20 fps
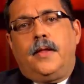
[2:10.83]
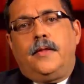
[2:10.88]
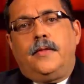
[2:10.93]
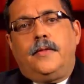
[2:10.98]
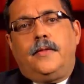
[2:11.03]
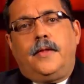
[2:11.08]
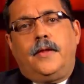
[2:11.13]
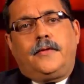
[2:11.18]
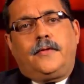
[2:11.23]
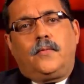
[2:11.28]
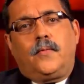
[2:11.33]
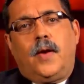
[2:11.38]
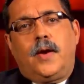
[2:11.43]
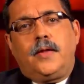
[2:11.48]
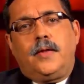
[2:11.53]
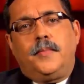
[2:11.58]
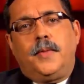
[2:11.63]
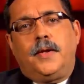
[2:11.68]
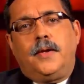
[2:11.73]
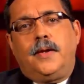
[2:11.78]
This
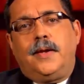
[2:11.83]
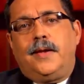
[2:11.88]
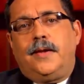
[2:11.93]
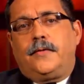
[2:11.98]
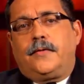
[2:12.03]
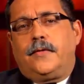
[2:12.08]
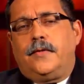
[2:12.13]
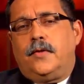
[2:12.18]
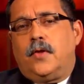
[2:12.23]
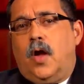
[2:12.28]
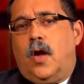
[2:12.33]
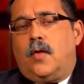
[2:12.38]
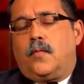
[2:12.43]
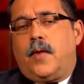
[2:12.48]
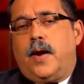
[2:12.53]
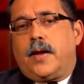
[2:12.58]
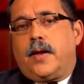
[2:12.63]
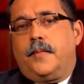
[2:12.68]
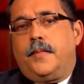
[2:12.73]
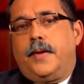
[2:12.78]
regimen is not
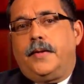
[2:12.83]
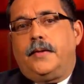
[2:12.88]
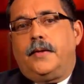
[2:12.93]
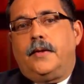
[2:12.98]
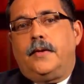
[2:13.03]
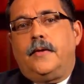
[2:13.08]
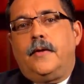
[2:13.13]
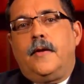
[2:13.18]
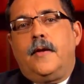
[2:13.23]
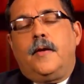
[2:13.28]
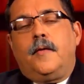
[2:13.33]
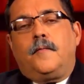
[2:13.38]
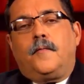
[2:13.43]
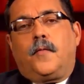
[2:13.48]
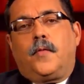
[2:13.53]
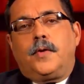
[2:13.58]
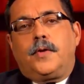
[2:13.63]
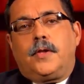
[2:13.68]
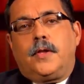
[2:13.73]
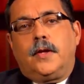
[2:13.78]
recommended
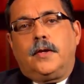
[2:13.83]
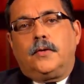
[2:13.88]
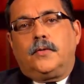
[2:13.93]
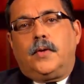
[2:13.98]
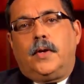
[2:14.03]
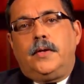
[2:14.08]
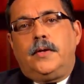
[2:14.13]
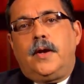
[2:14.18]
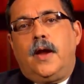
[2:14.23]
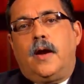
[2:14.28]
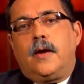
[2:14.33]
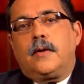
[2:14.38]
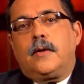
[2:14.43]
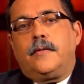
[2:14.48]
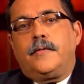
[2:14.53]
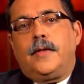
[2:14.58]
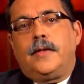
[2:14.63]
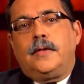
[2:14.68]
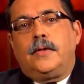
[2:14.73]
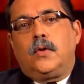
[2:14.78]
for children
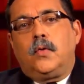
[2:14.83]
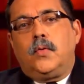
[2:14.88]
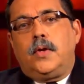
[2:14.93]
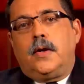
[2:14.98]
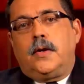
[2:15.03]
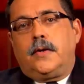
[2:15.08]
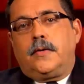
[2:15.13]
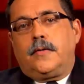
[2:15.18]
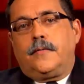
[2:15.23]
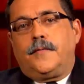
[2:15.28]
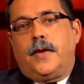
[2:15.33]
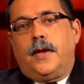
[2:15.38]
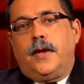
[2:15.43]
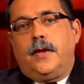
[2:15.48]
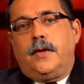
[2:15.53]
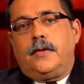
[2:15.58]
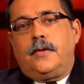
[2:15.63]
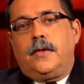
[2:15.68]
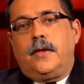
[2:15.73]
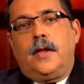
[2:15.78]
younger than two years of
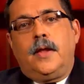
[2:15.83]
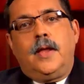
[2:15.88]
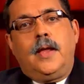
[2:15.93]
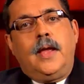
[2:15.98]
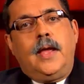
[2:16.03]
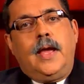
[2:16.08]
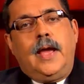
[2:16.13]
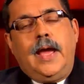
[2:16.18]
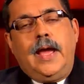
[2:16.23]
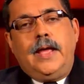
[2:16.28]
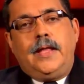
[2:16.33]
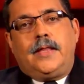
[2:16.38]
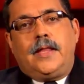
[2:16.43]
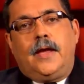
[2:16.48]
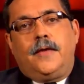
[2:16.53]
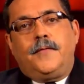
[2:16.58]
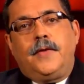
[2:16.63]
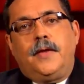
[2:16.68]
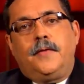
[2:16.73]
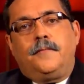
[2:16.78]
age,
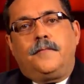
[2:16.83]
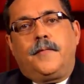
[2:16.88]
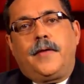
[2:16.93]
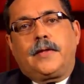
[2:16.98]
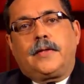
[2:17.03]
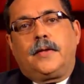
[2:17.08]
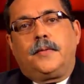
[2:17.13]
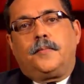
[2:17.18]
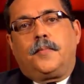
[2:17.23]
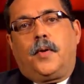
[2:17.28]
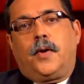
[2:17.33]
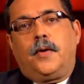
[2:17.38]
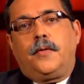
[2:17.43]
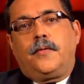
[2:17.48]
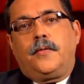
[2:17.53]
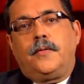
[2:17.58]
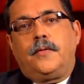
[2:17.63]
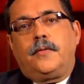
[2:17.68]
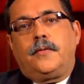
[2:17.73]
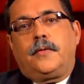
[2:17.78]
HIV infected
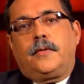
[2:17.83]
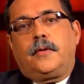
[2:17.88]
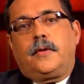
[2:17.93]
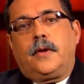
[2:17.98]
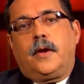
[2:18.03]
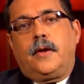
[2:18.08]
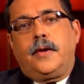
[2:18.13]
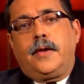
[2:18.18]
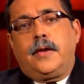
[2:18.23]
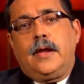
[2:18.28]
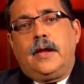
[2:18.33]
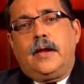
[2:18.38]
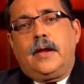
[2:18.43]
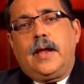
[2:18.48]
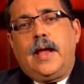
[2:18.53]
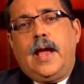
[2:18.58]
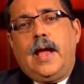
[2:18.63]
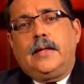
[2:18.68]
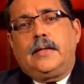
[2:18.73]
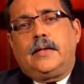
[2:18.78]
persons taking
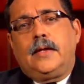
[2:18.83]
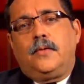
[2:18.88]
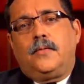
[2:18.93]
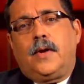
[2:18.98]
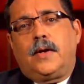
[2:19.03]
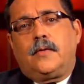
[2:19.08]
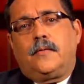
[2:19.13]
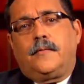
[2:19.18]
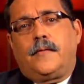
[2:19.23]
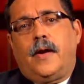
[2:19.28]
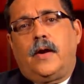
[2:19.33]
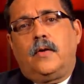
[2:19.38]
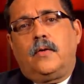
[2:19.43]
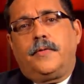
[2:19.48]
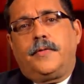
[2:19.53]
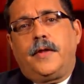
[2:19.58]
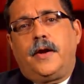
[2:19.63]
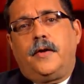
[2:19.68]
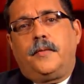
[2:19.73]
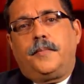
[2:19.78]
antiretroviral
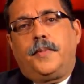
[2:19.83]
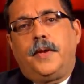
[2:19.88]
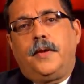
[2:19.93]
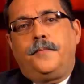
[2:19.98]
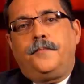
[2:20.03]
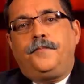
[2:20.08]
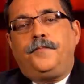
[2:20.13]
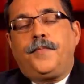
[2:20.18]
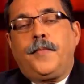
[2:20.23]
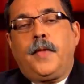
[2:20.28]
therapy,